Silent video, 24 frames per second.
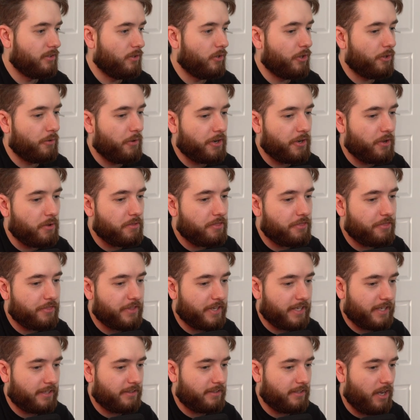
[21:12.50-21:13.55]
Although I don't
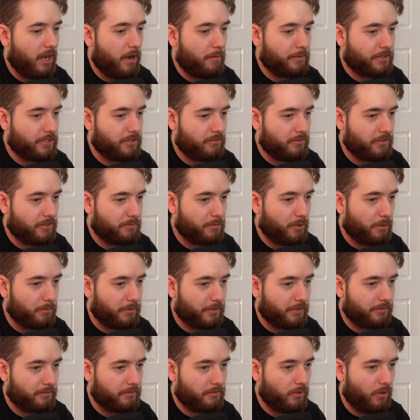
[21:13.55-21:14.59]
think the Arbiter is
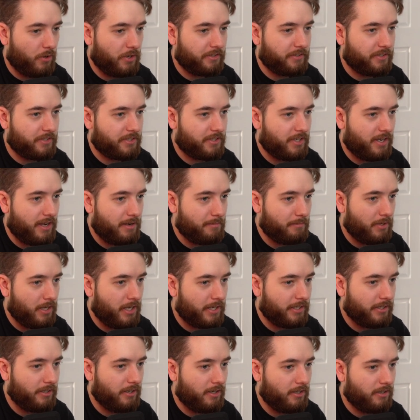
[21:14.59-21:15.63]
probably not in this game. I
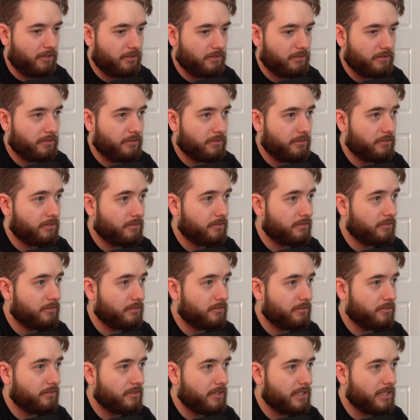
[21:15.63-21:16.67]
don't know.
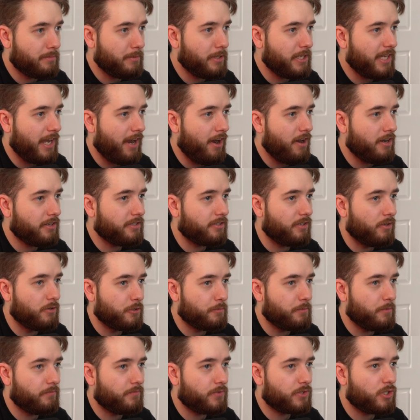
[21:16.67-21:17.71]
He's a big character, though.
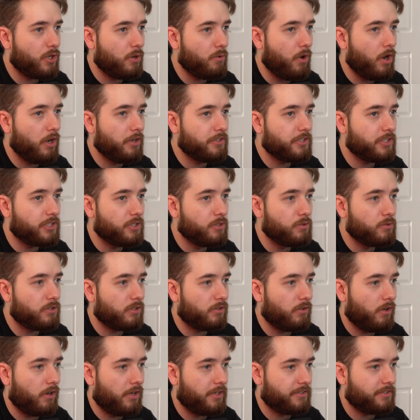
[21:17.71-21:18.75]
He's been so
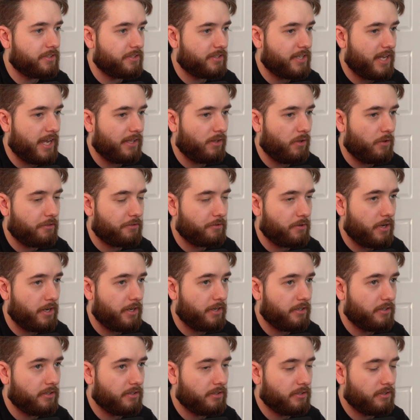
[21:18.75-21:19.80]
underutilized since Halo
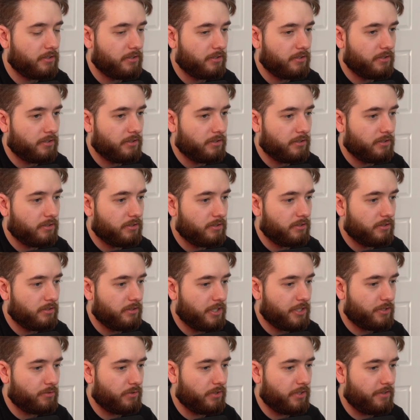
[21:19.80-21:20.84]
3.
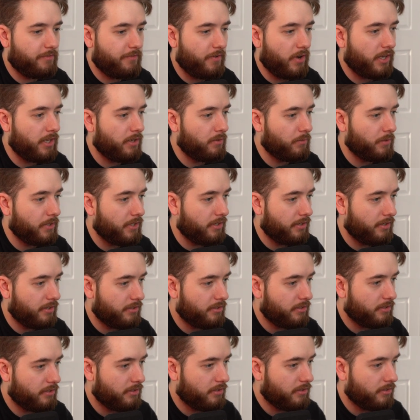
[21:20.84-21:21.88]
It's really fucking
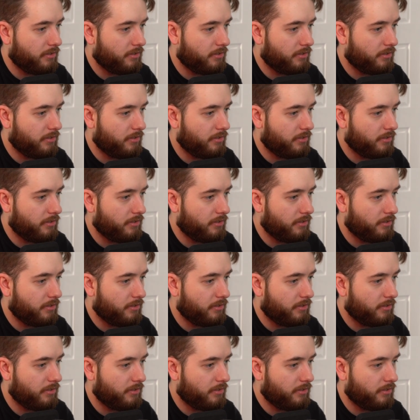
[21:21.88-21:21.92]
weird.